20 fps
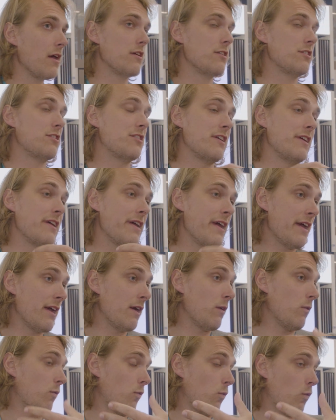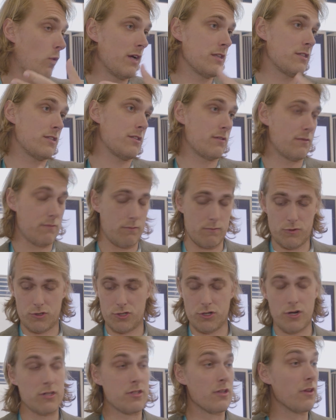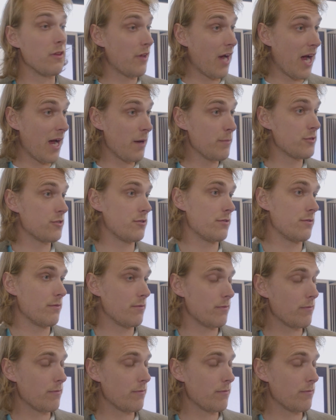seeing what certain types